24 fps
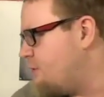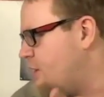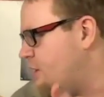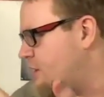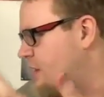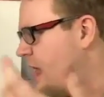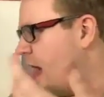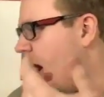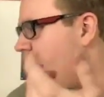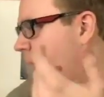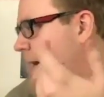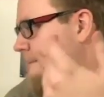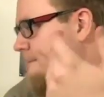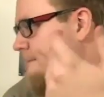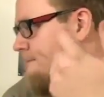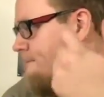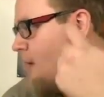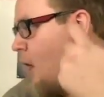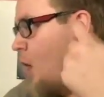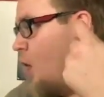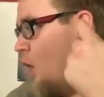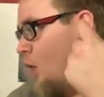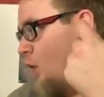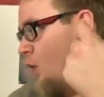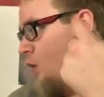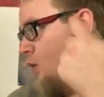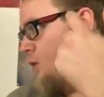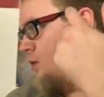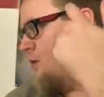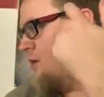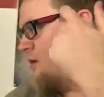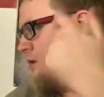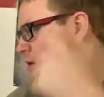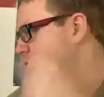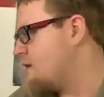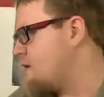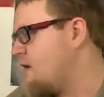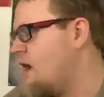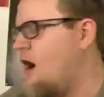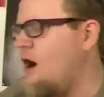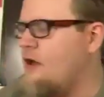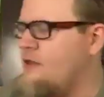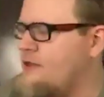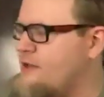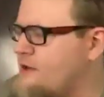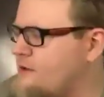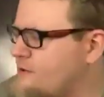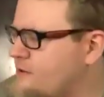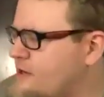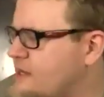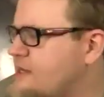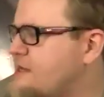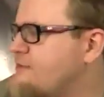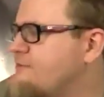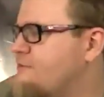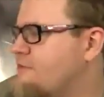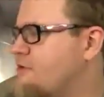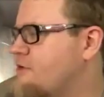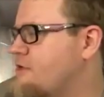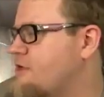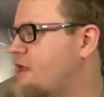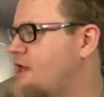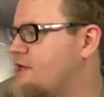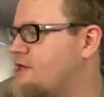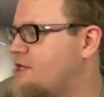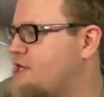Palumbo, calling her evil,